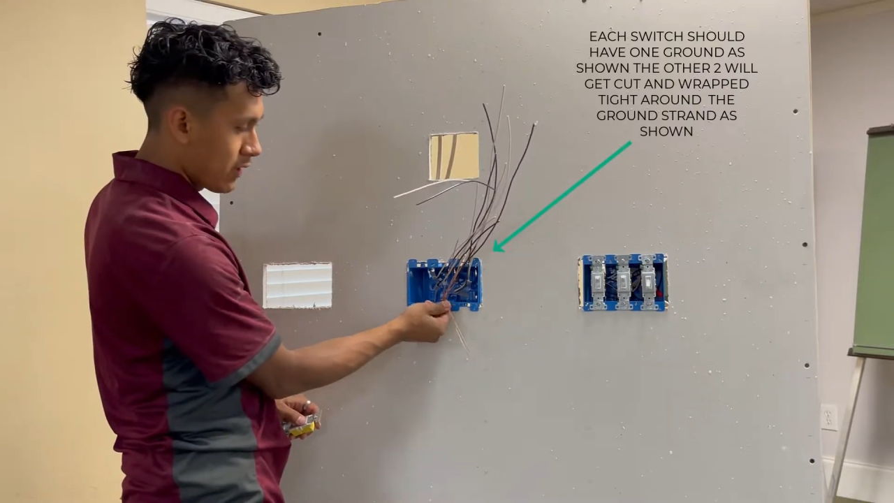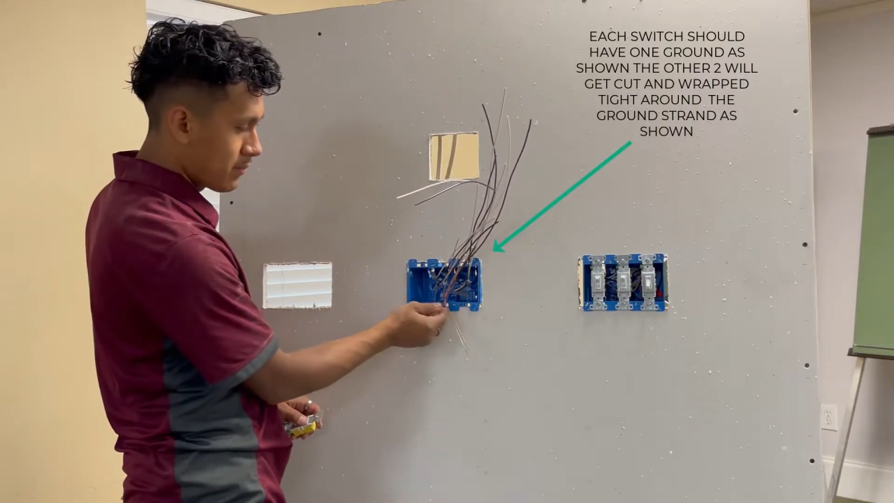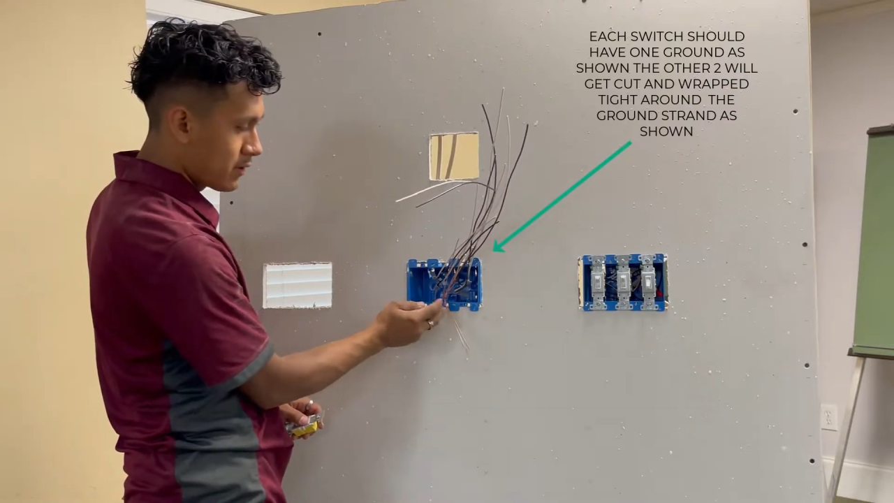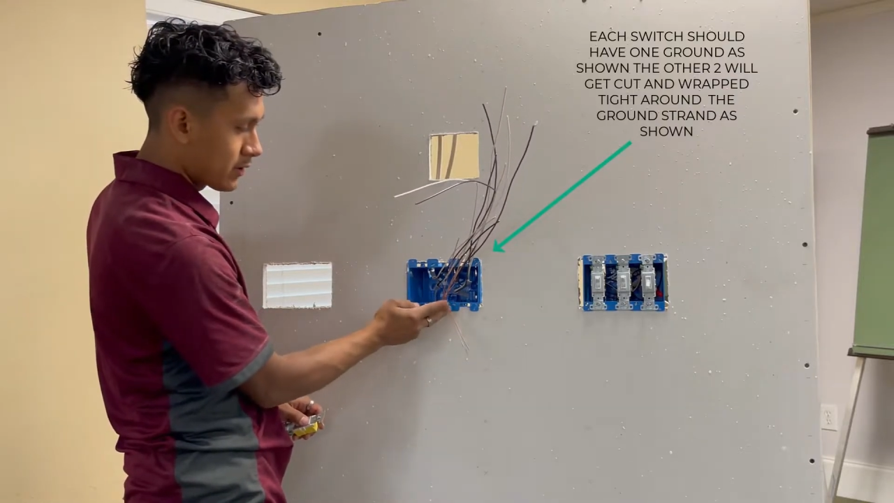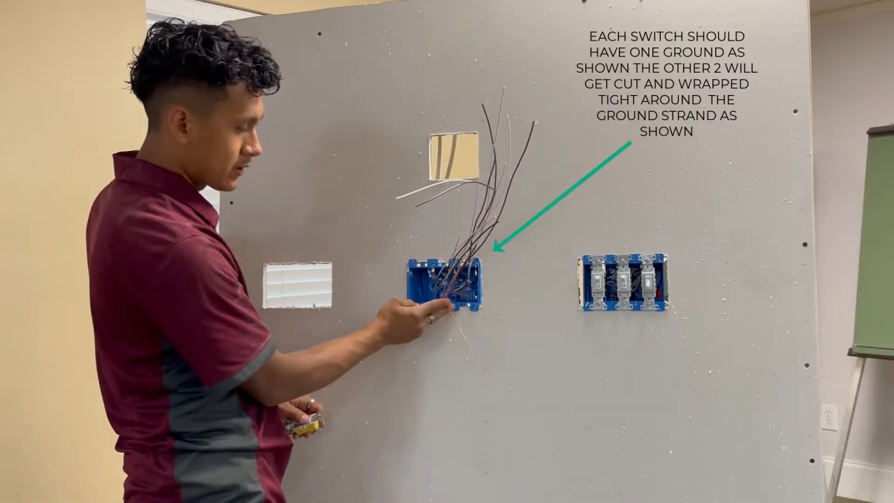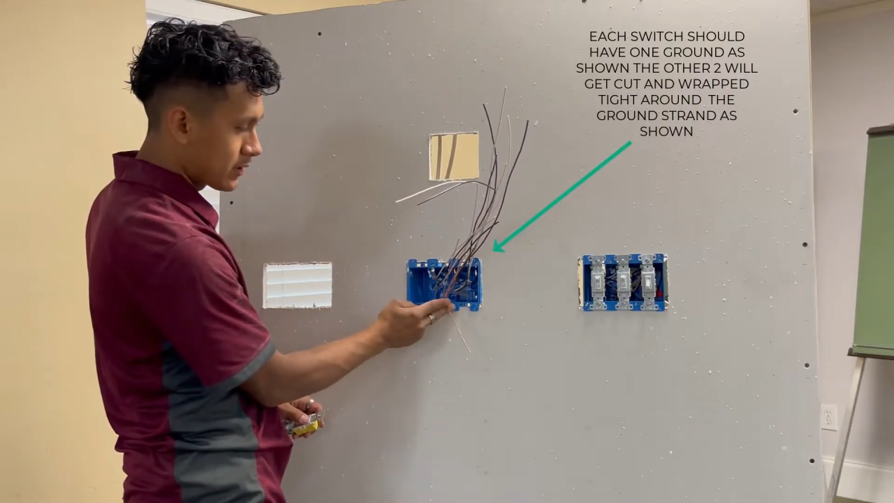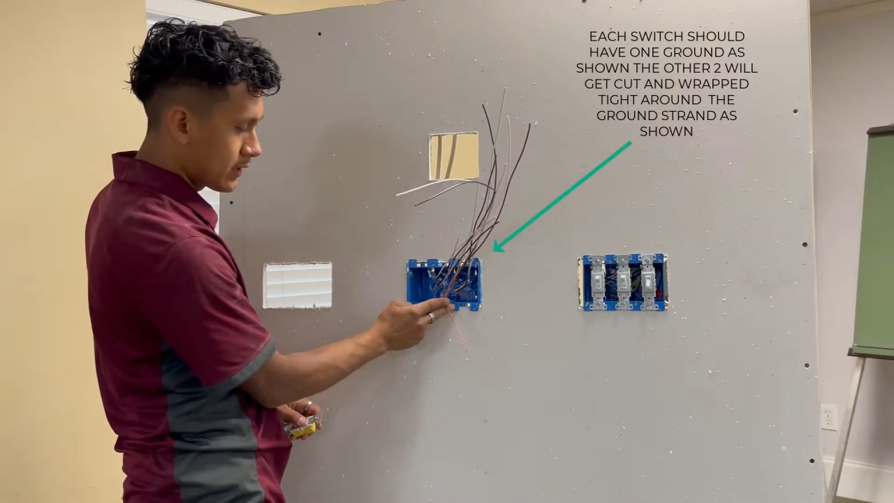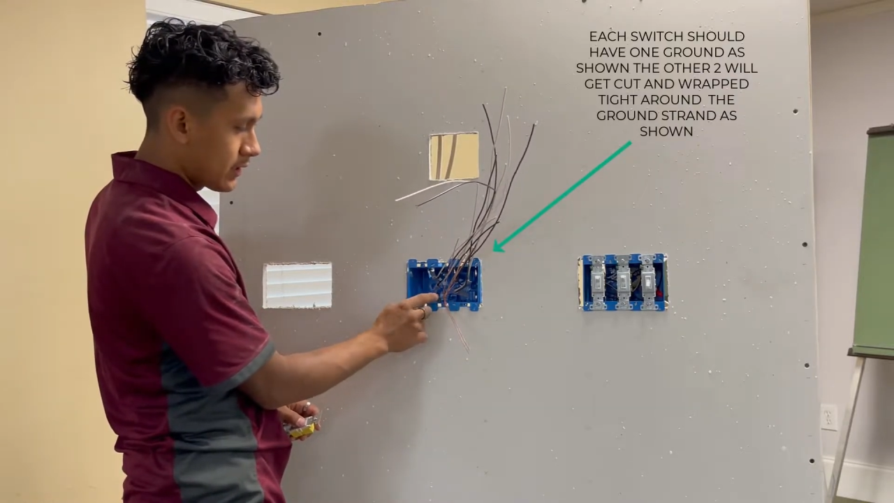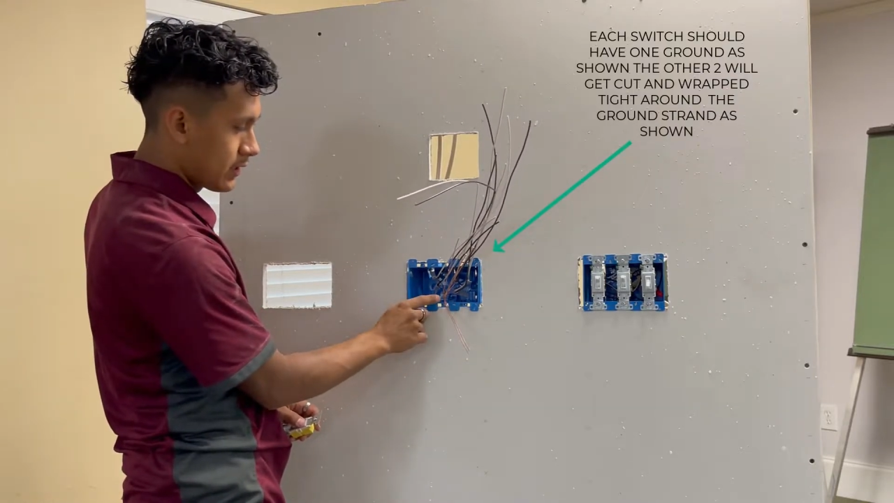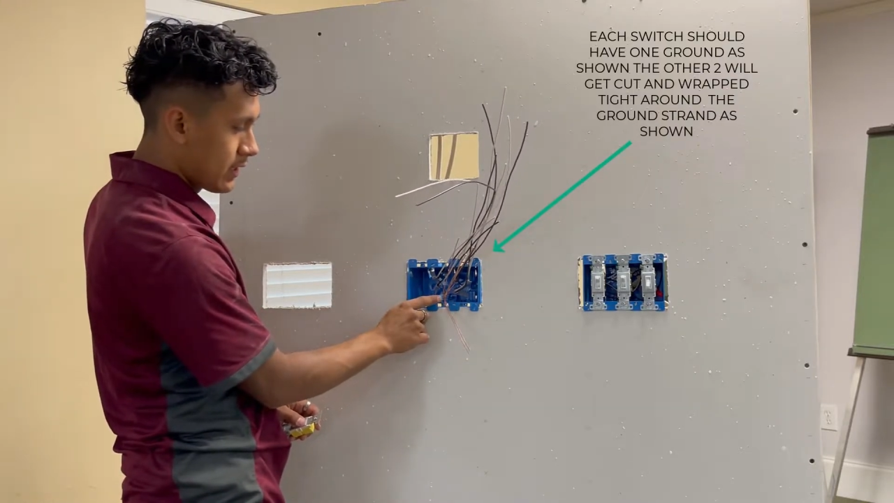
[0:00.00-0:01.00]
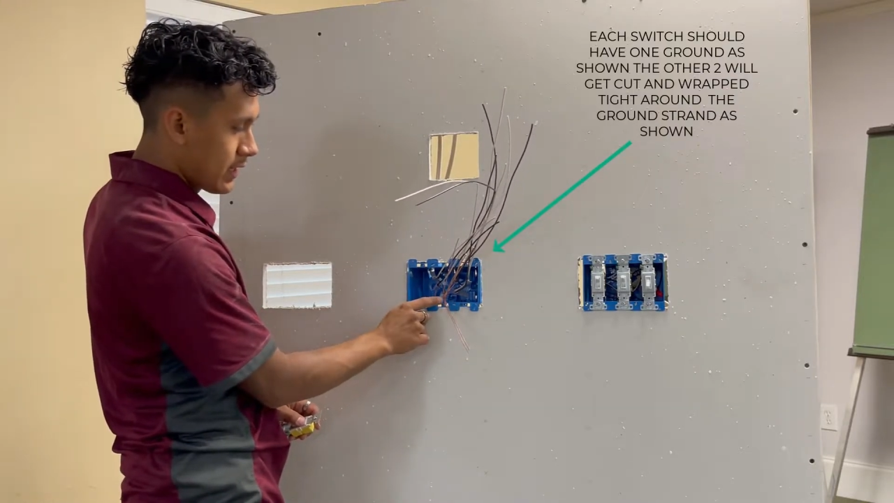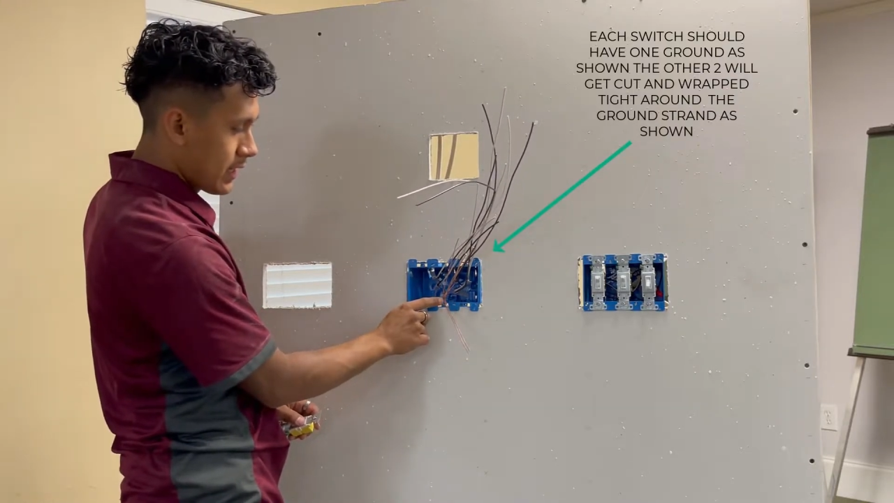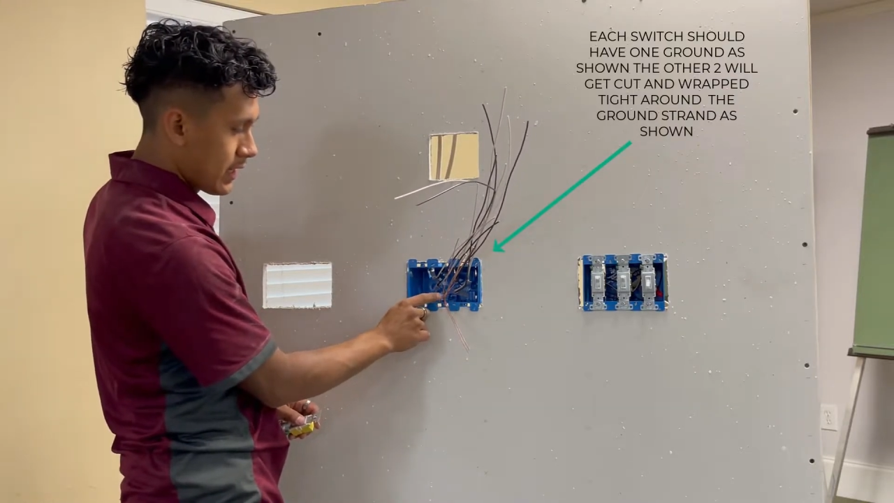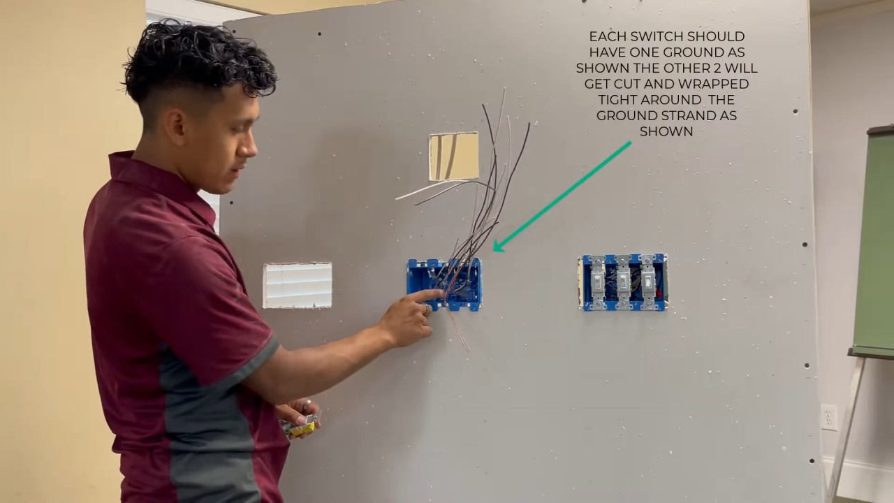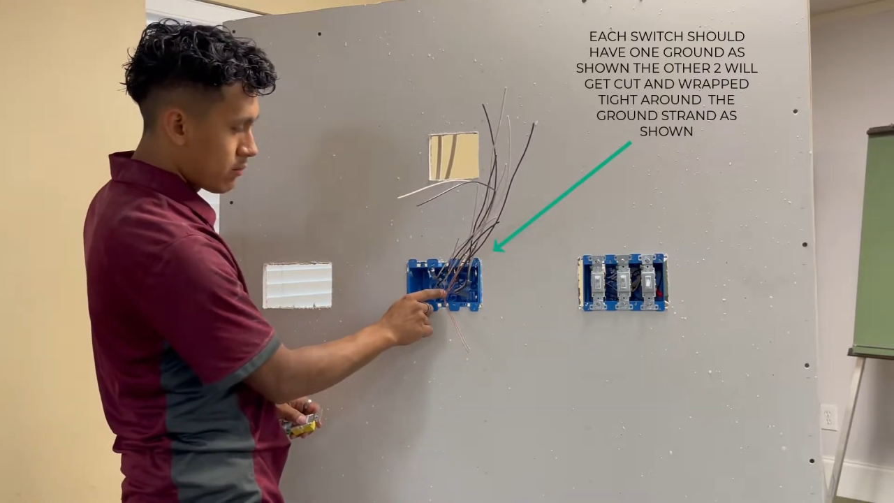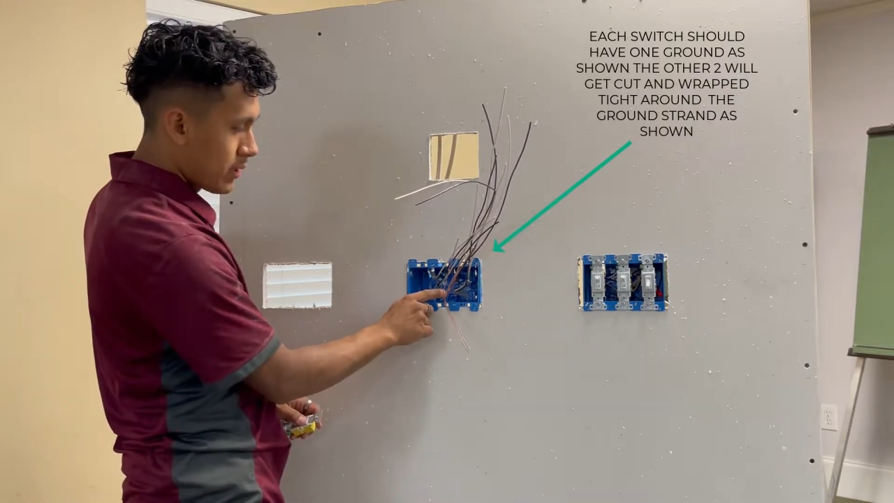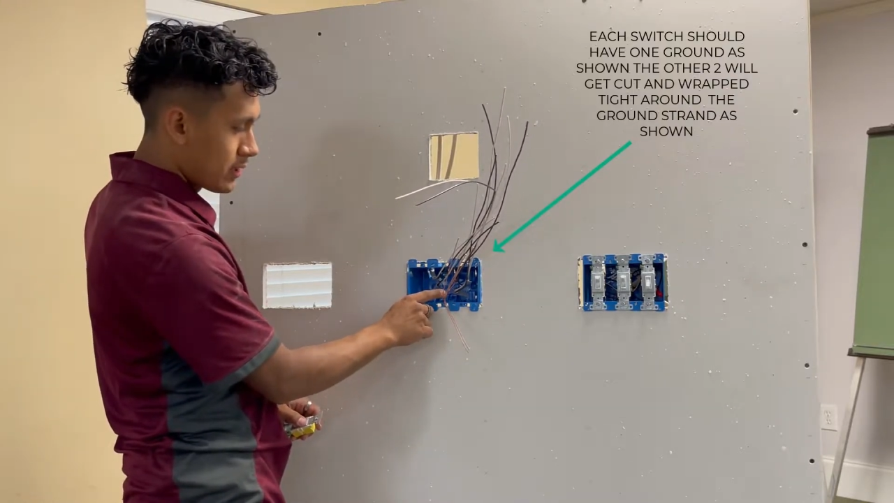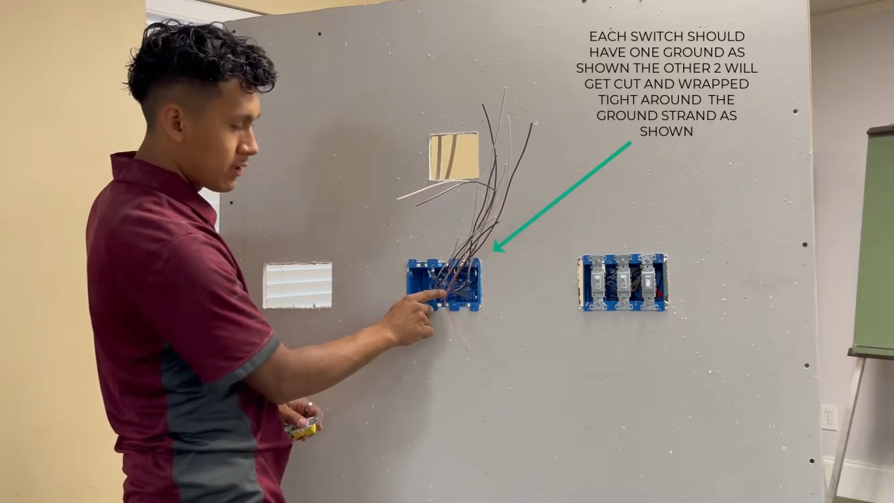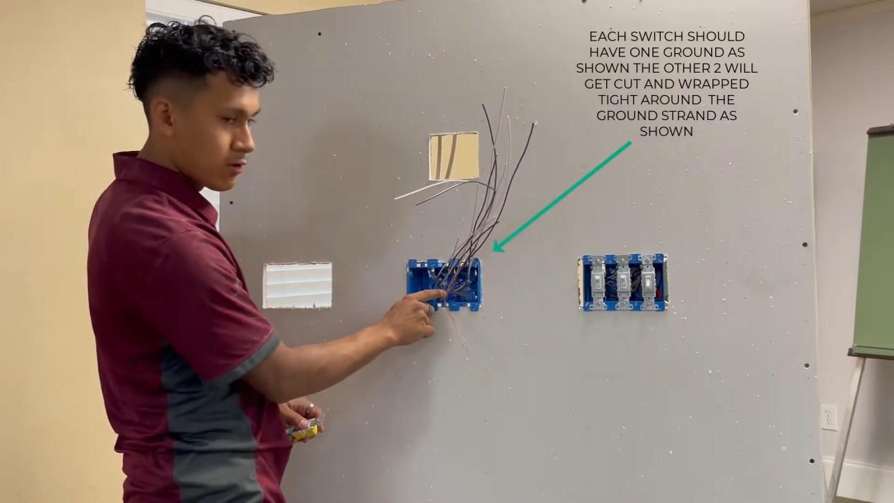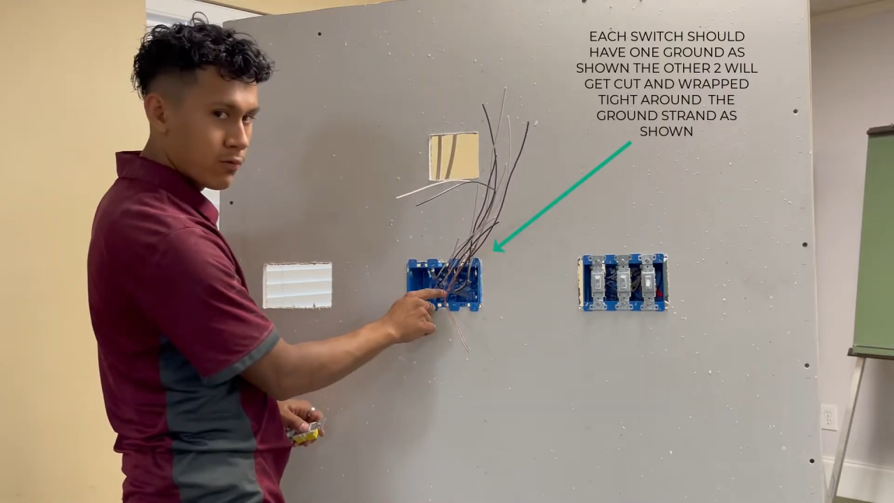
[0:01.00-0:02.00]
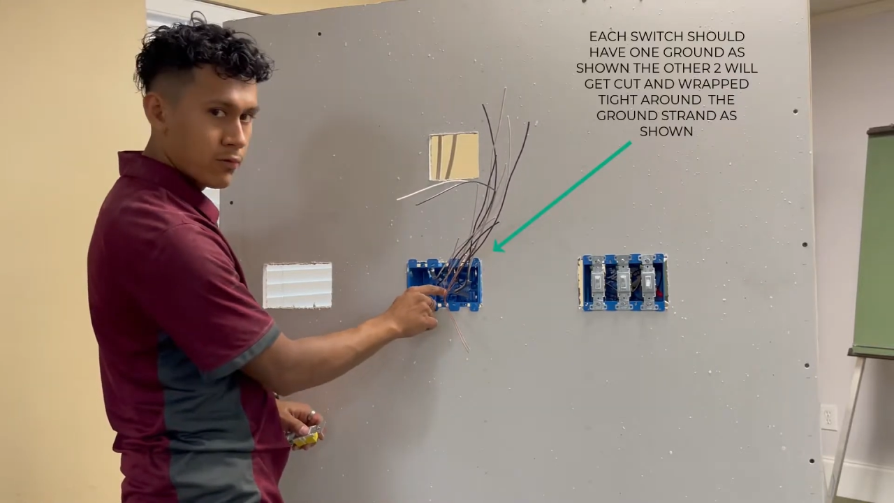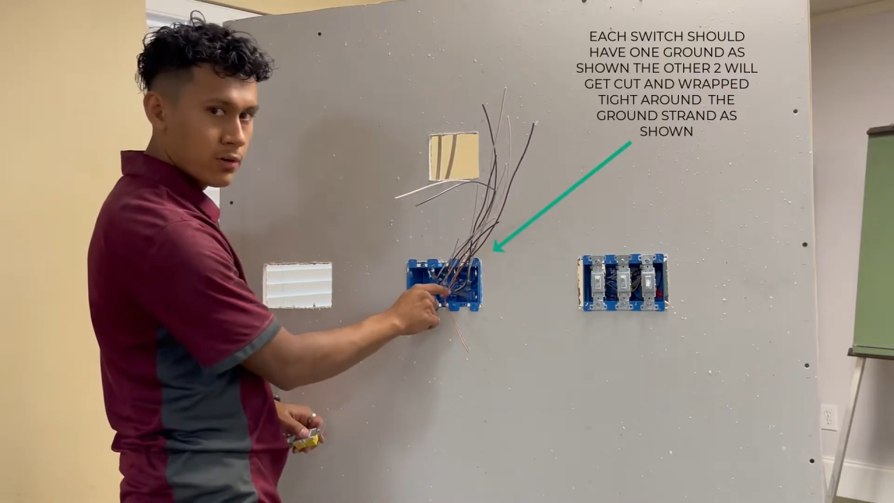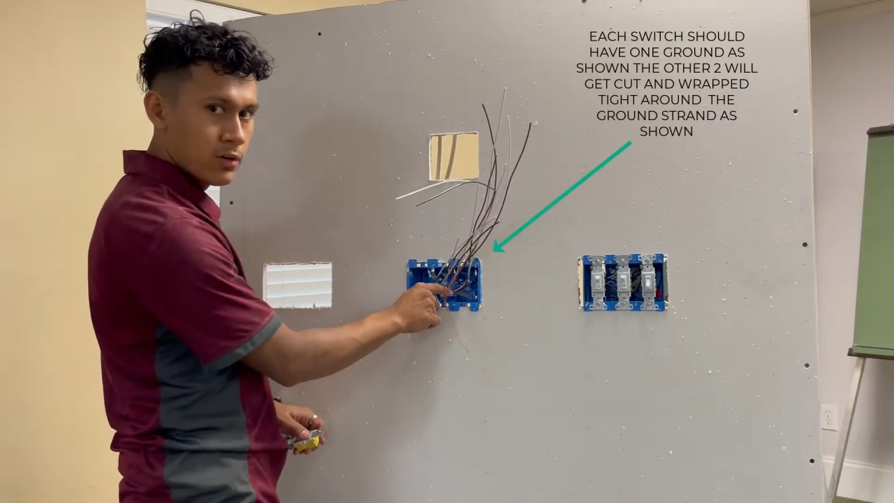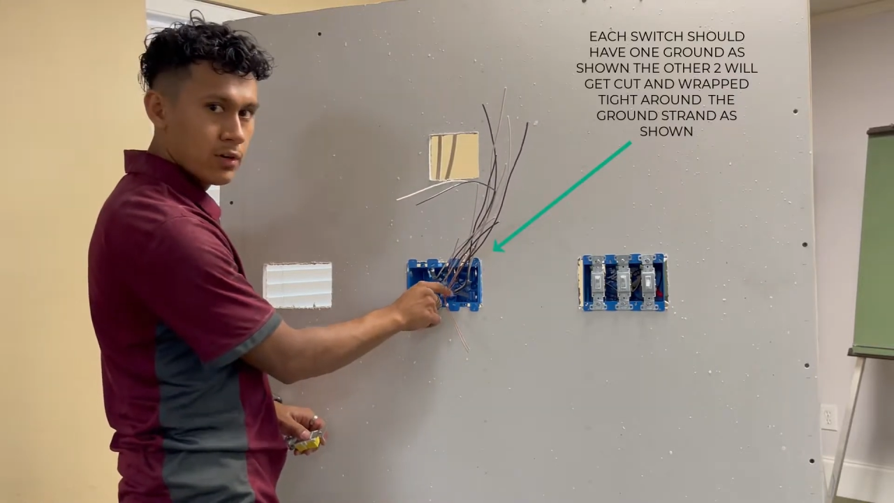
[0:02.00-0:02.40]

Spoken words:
I'm going to cut and bend it over